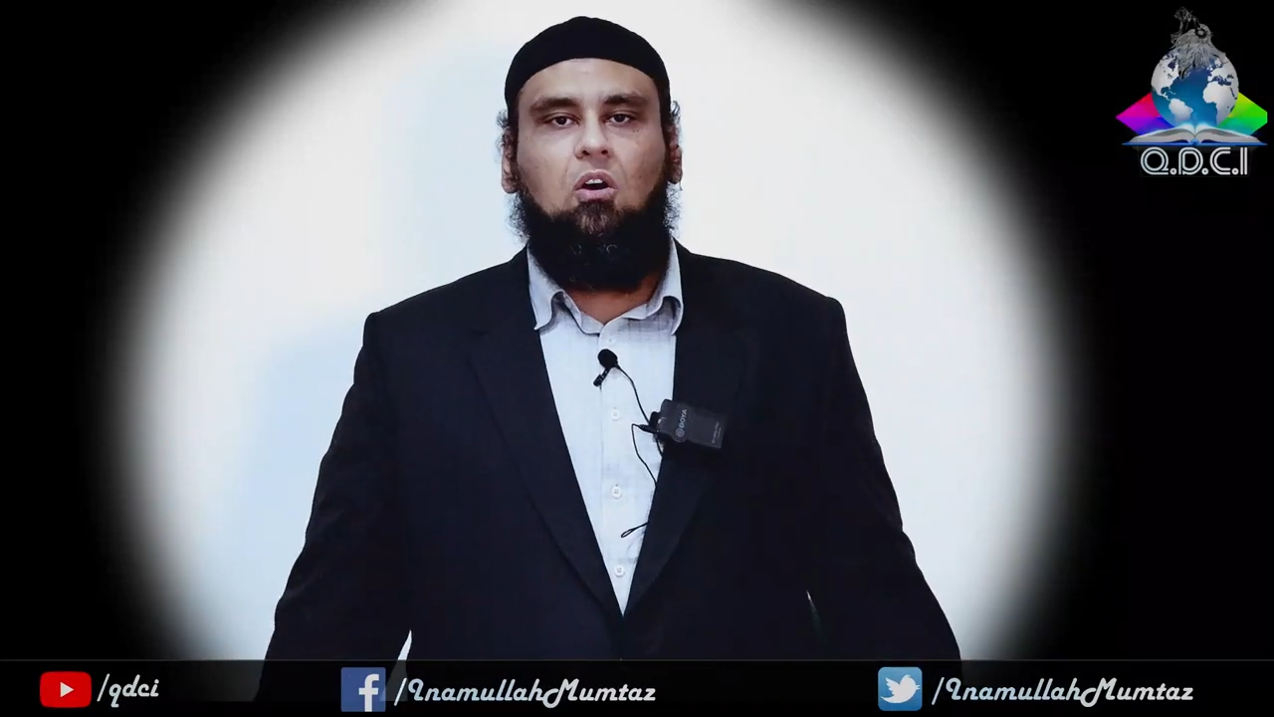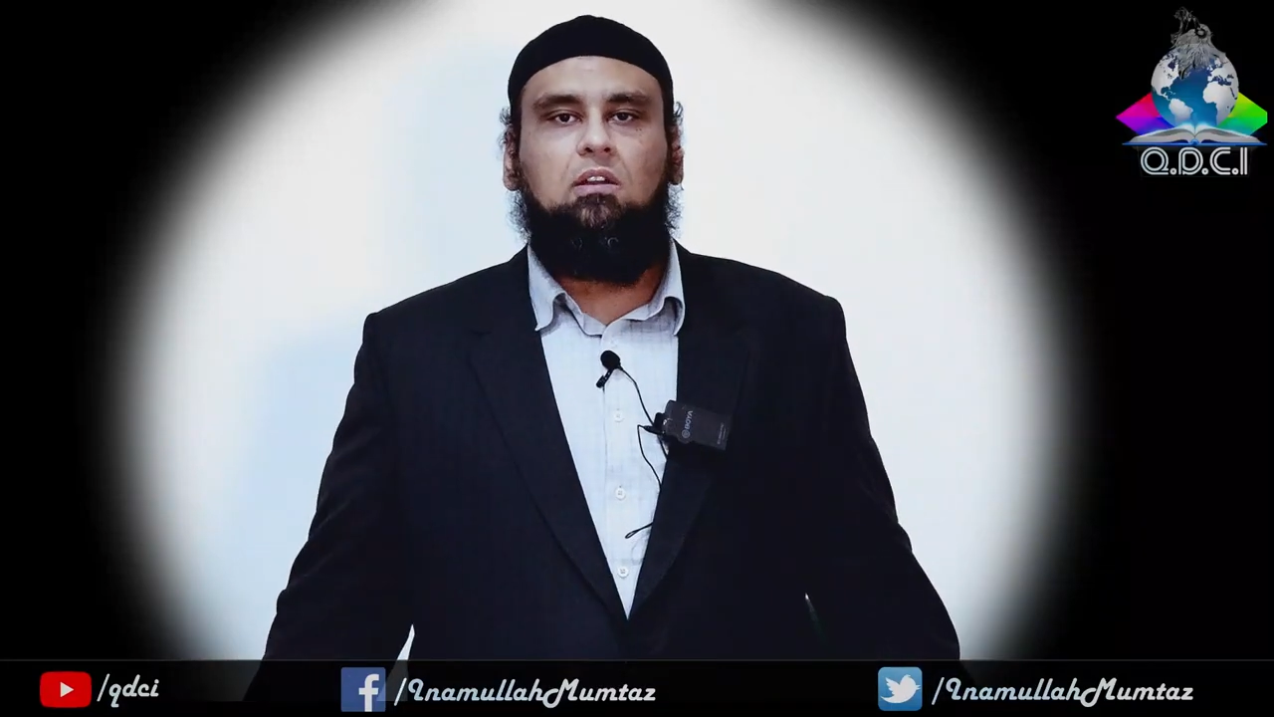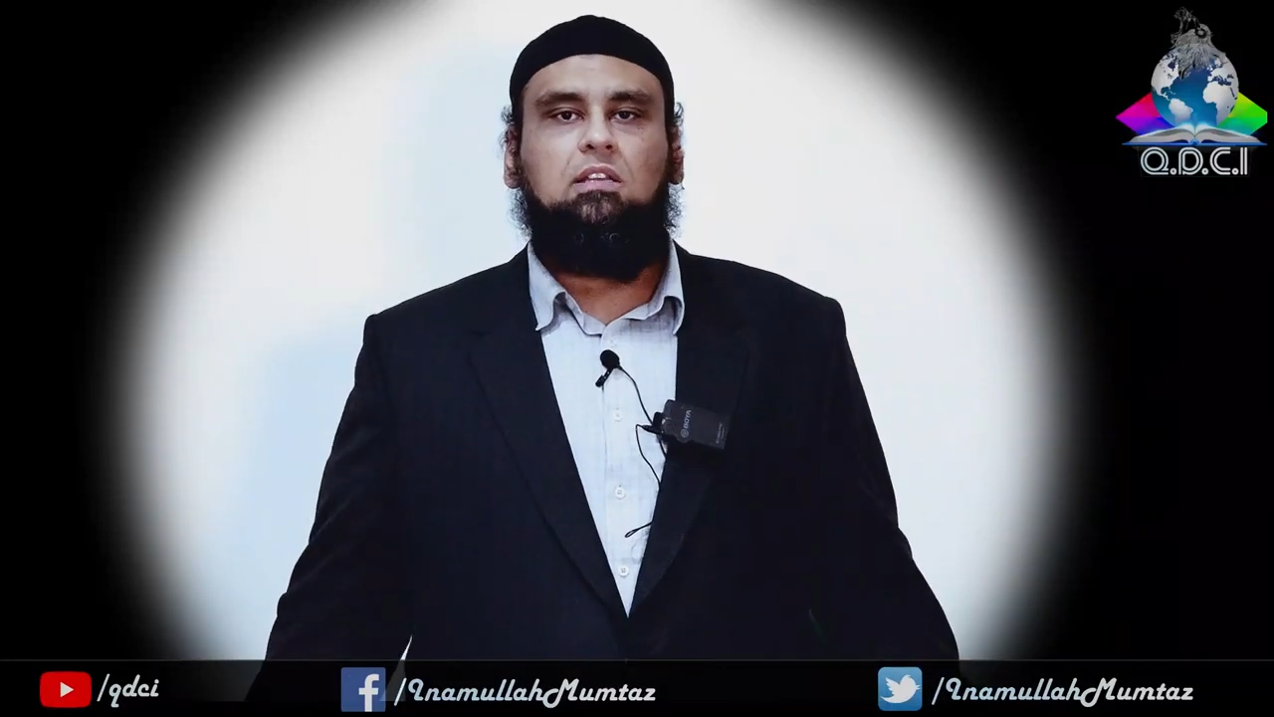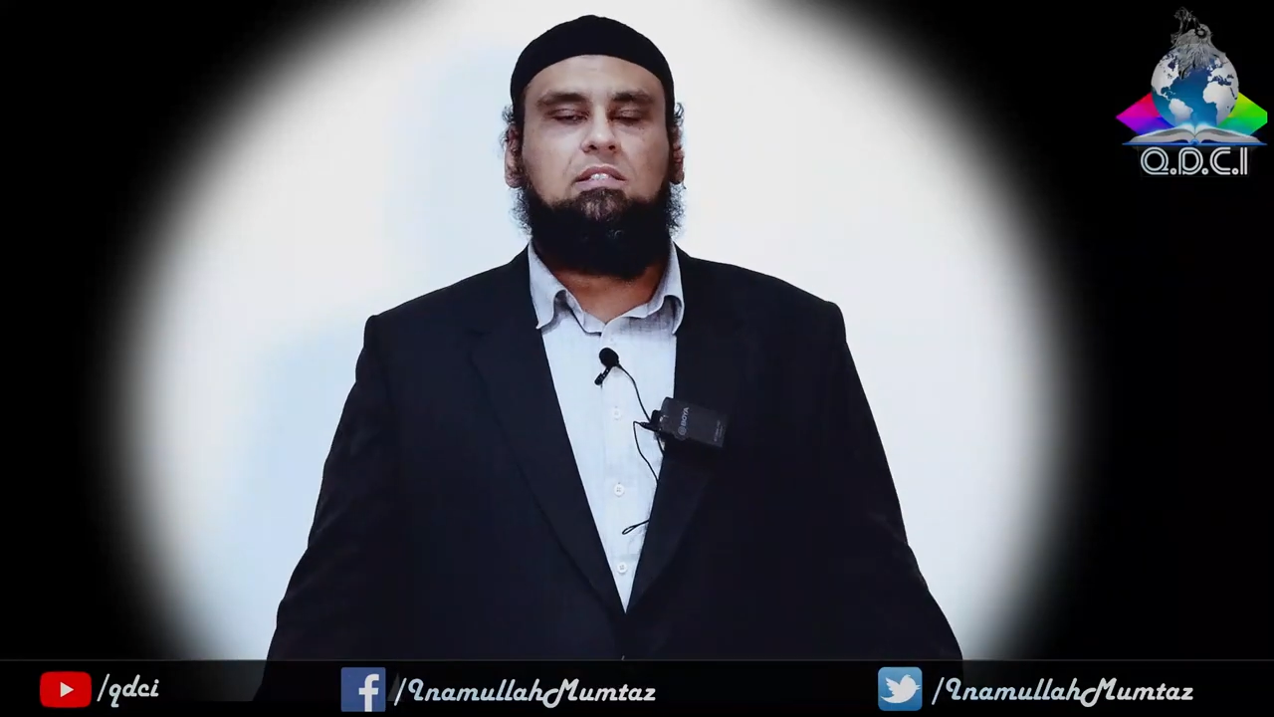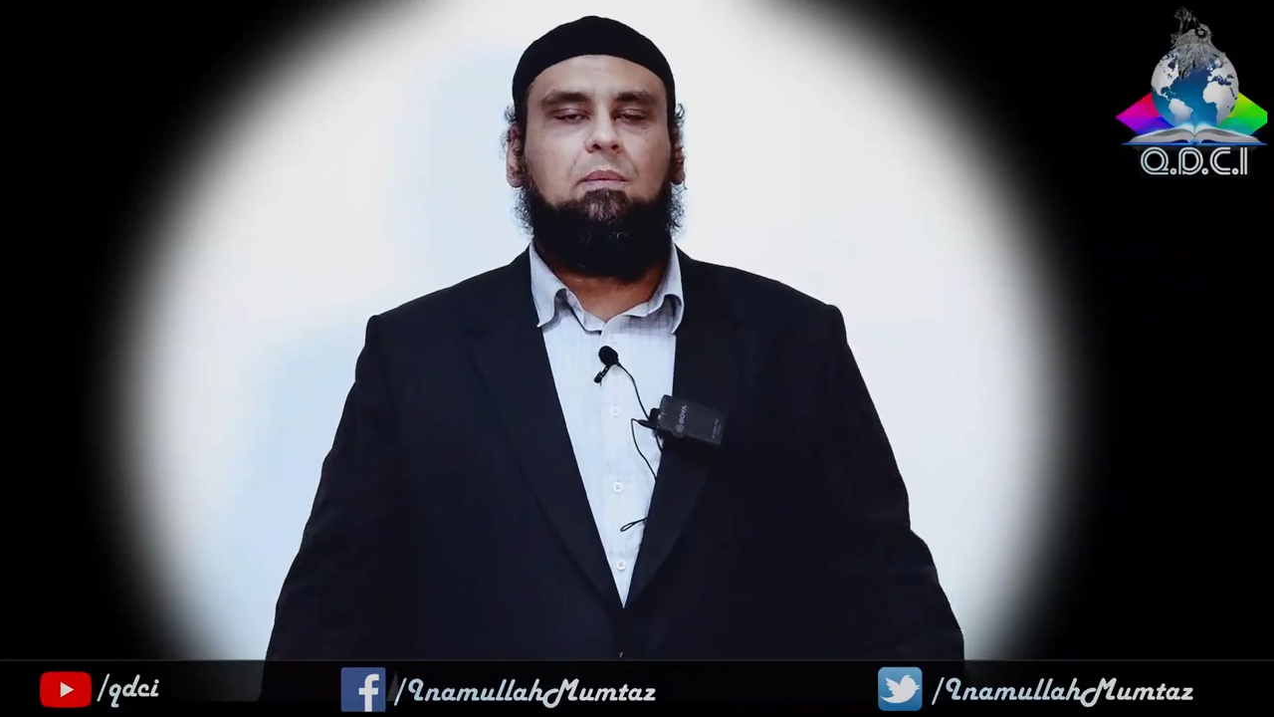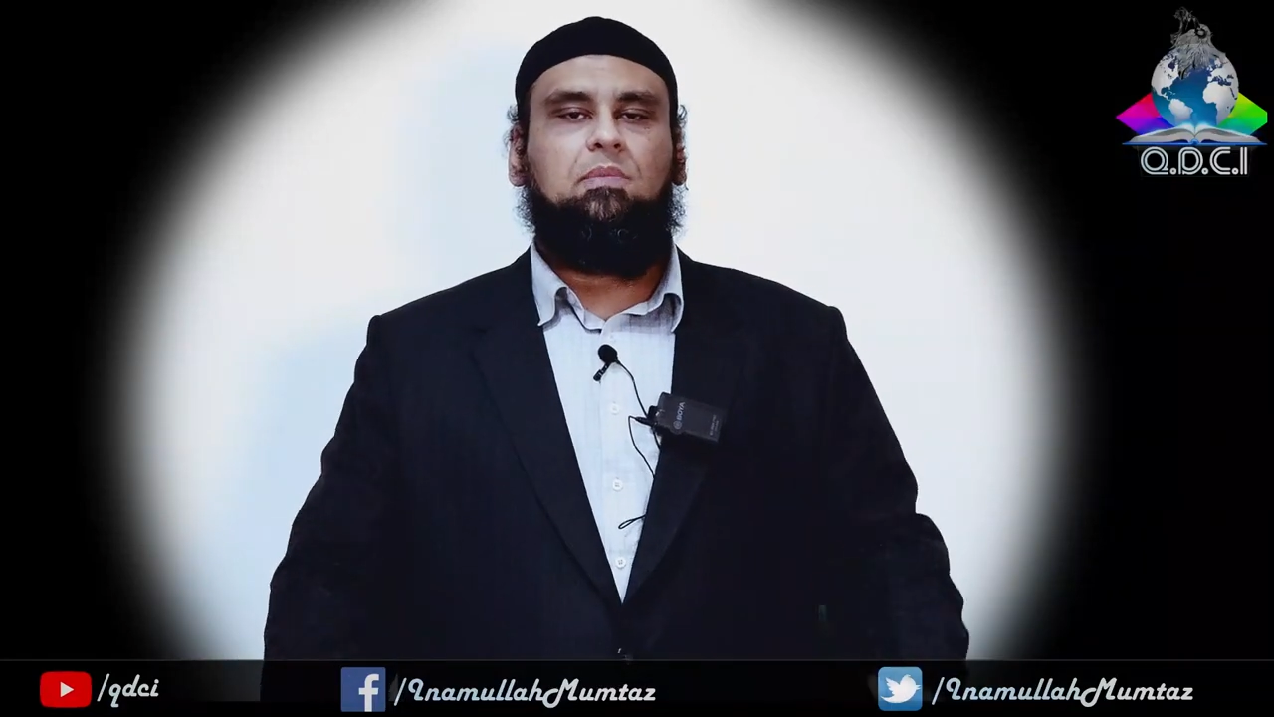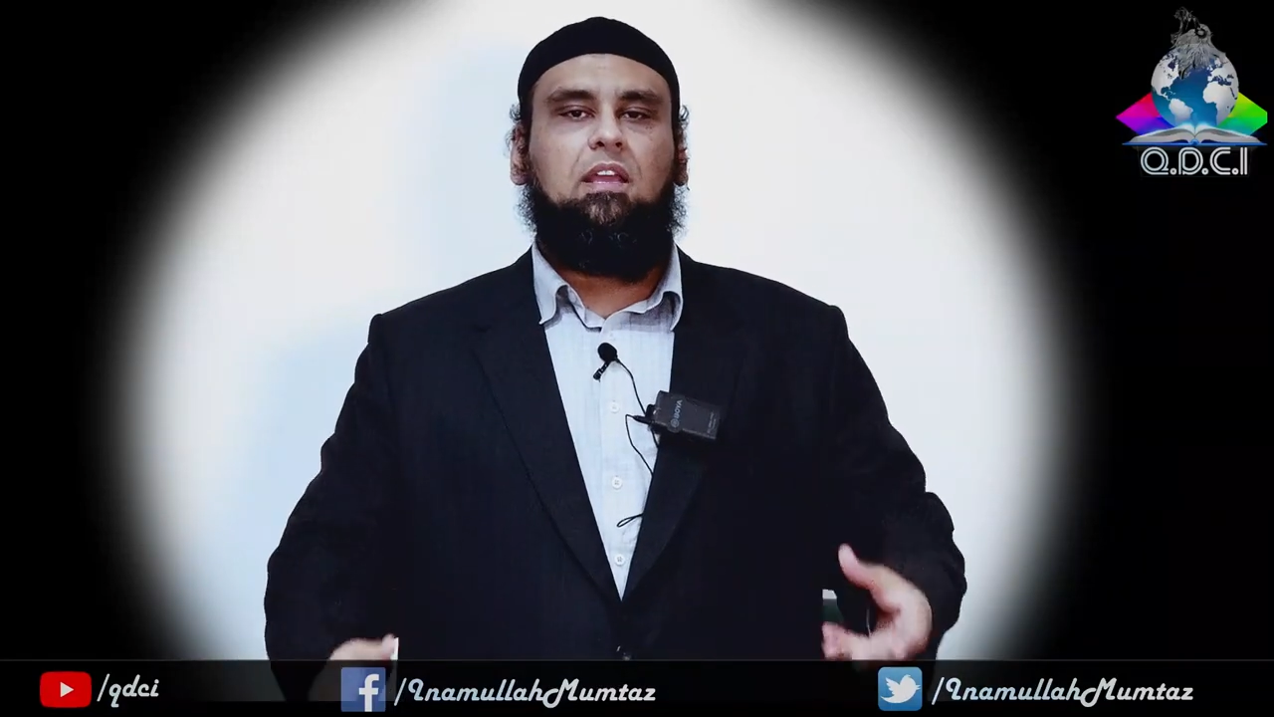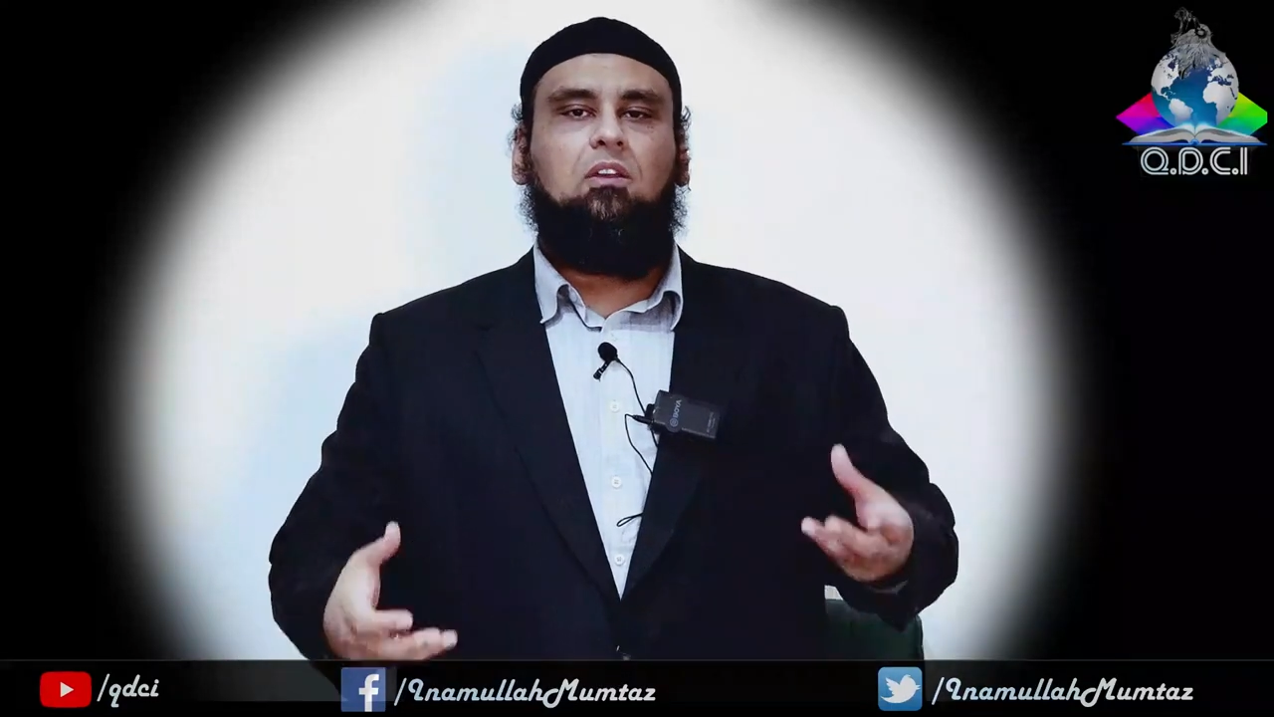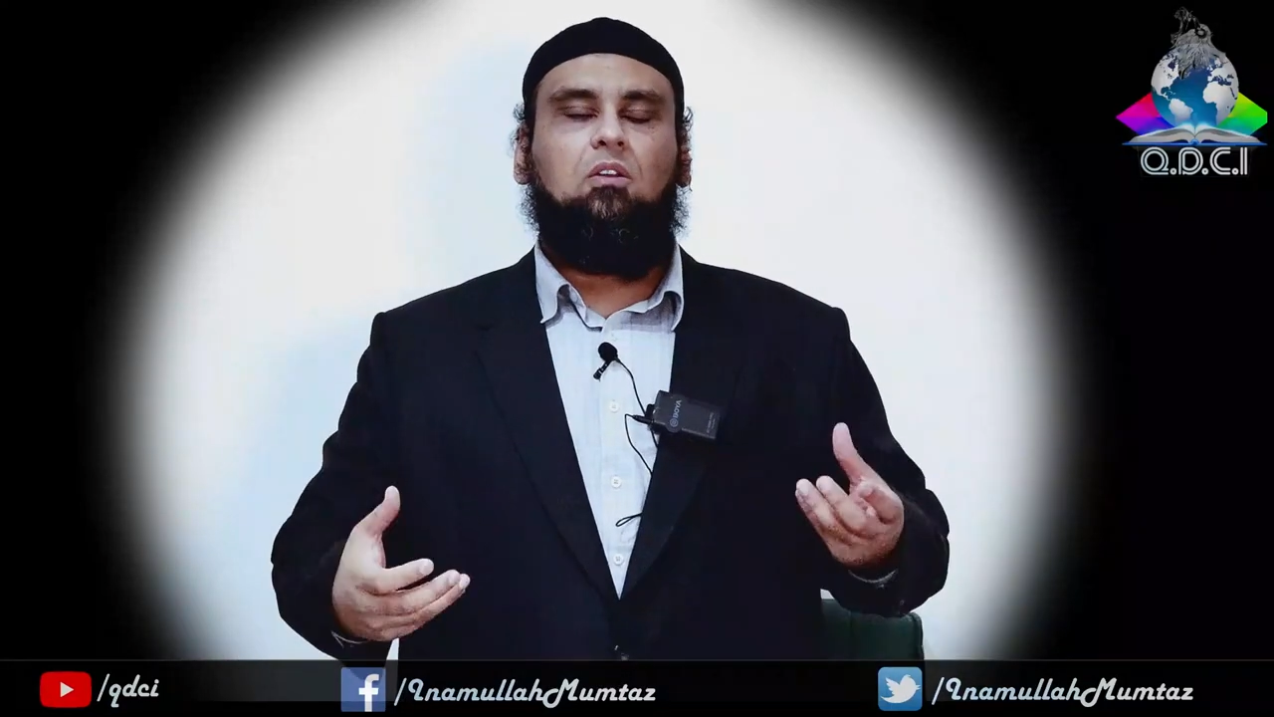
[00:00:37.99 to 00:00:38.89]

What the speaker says: or the something,